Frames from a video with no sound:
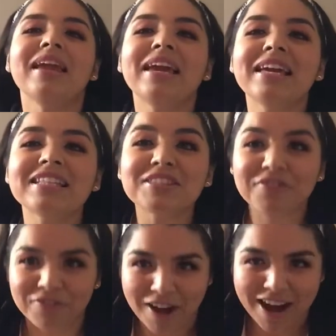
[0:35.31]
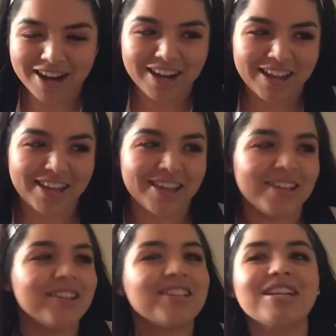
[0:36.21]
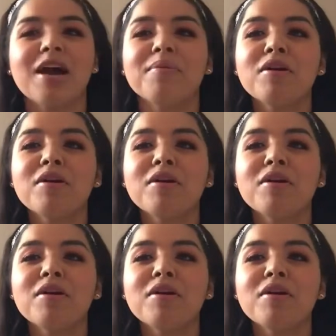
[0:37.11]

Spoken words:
It's Friday. Good job.